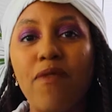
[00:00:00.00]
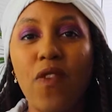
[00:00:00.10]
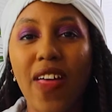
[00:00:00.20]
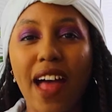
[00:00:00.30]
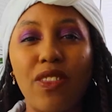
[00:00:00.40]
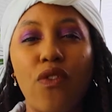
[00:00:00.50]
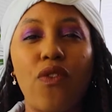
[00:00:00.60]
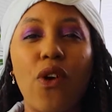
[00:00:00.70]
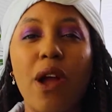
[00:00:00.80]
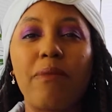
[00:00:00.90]
fill out the
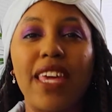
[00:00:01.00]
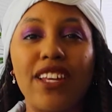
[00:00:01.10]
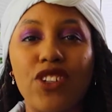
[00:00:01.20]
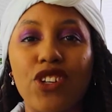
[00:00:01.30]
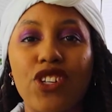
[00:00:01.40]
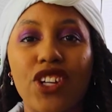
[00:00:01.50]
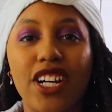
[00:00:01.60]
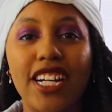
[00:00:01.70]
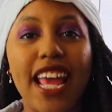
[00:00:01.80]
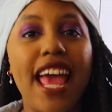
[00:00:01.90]
form, get your
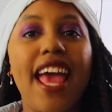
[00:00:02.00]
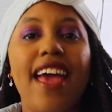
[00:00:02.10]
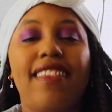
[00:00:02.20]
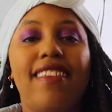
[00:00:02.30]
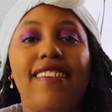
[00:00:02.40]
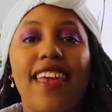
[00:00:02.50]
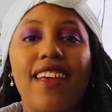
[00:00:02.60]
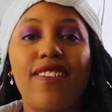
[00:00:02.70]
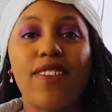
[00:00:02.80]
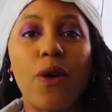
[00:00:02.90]
shirt. This
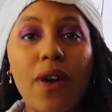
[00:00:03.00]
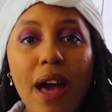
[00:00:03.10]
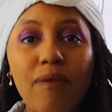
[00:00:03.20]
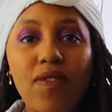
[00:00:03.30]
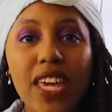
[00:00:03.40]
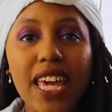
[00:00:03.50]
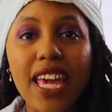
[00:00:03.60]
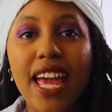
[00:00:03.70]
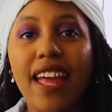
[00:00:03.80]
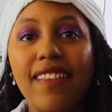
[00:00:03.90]
thing is so comfy.
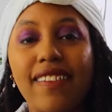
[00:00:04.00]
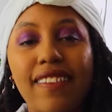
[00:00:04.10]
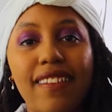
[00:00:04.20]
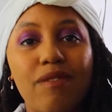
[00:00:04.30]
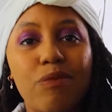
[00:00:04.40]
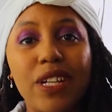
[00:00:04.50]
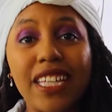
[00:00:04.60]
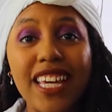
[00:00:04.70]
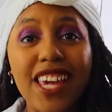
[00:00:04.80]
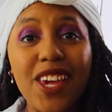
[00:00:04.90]
It's
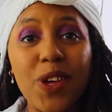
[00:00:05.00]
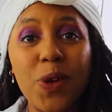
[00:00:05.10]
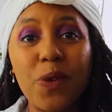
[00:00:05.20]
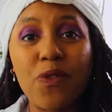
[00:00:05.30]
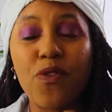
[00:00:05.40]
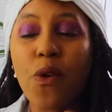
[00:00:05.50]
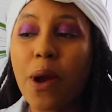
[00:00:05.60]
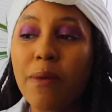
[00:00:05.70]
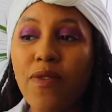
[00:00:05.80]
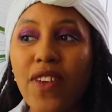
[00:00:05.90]
really cute,
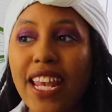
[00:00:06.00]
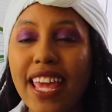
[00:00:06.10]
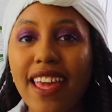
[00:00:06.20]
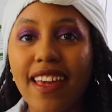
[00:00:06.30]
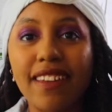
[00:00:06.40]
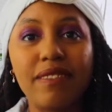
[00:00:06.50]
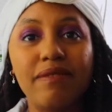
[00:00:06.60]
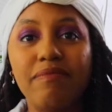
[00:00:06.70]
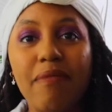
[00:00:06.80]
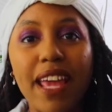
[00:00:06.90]
form-fitting,
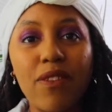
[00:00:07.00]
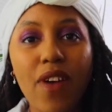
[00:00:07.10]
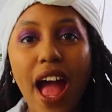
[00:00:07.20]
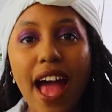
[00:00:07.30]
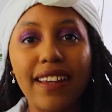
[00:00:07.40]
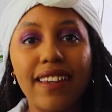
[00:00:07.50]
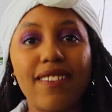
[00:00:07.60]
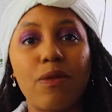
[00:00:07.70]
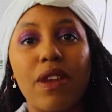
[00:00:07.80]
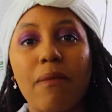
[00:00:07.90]
made of cotton.
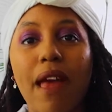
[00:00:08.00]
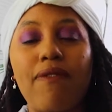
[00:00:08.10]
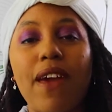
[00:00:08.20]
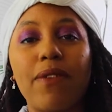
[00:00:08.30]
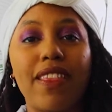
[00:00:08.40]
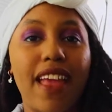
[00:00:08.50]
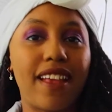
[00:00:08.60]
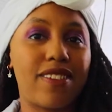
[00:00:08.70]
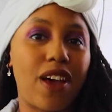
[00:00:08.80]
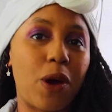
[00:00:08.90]
It's one of my favorite
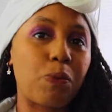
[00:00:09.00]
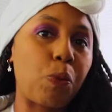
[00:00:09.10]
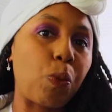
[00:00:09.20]
things, so